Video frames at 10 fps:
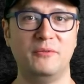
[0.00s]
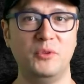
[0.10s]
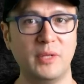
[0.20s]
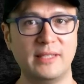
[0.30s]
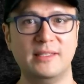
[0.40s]

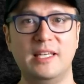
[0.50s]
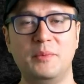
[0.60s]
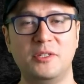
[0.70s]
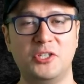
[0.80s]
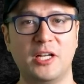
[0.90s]
If you would like to
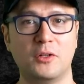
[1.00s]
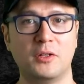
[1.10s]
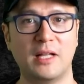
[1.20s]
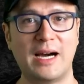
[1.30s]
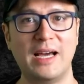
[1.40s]
keep this
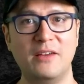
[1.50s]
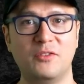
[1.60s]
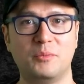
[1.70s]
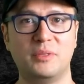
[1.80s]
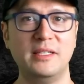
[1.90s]
channel alive,